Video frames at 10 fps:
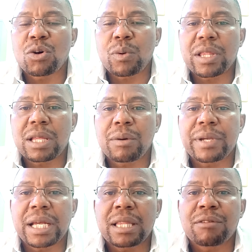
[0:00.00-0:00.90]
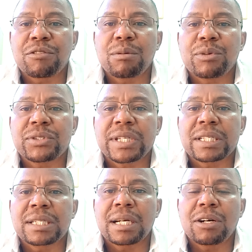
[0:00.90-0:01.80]
whether we are in the formal
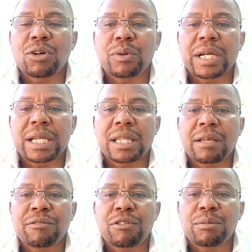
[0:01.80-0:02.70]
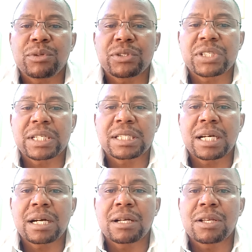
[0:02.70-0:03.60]
sector or we are in the informal sector.